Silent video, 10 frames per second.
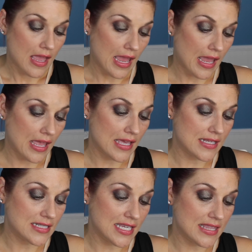
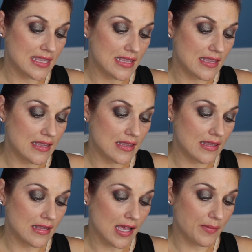And
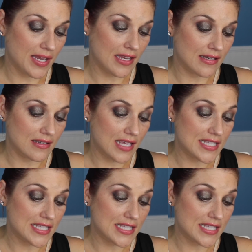I mean,